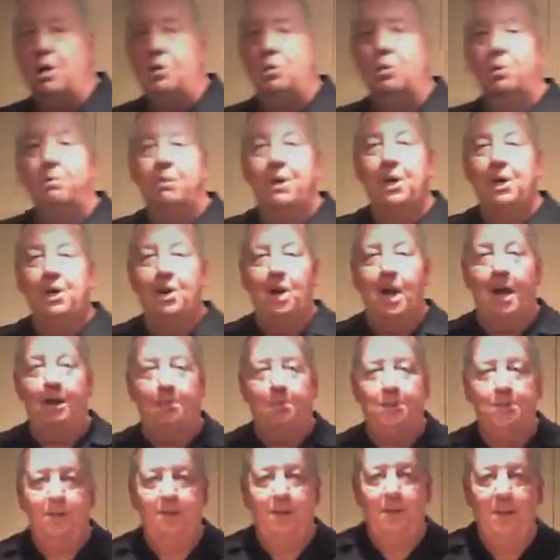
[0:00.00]
will be our
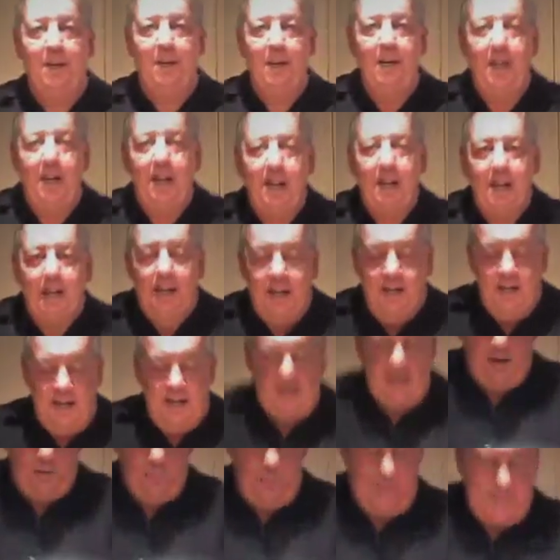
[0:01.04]
lobster.
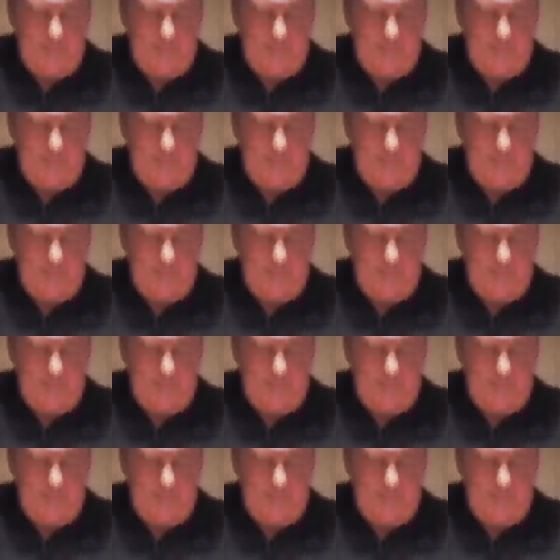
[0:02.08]
We